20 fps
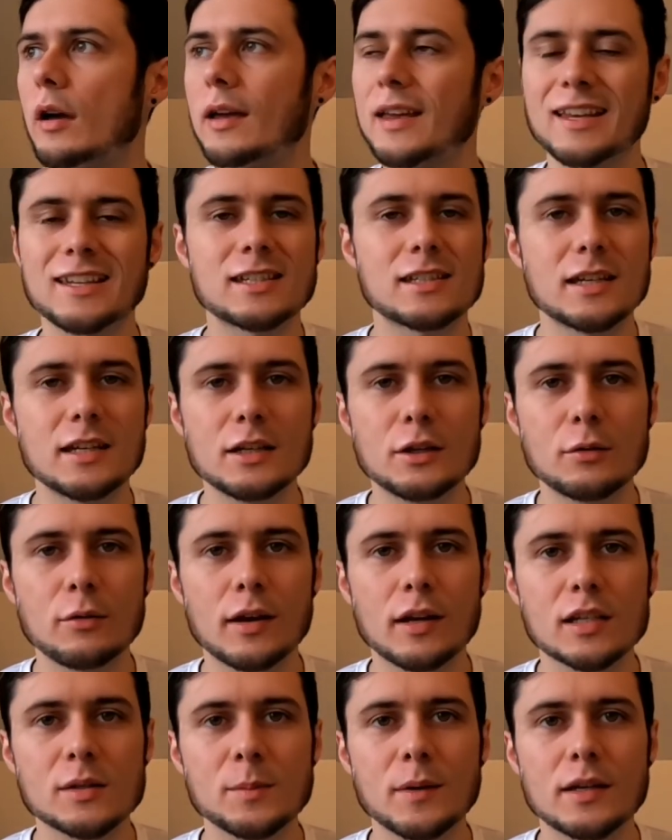exceed your
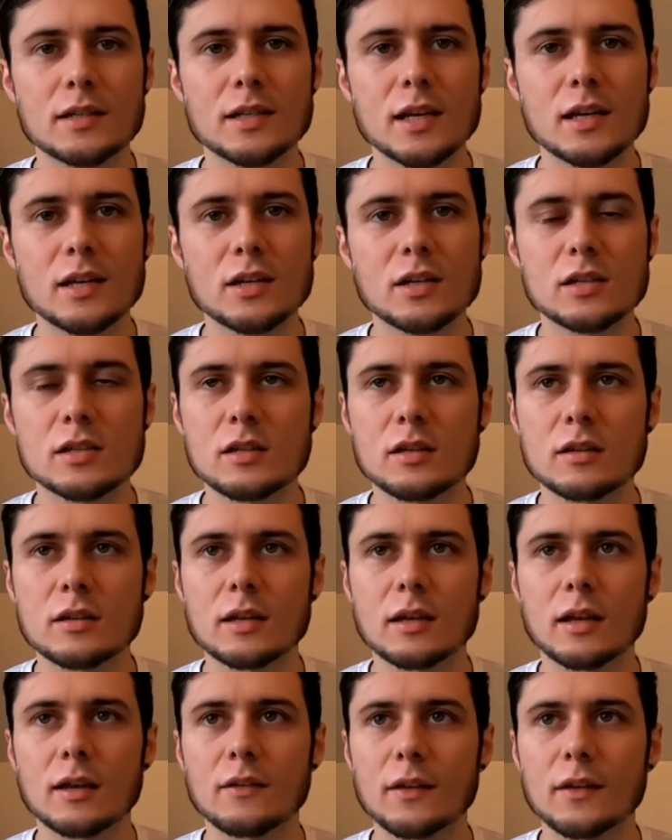expectations, I think.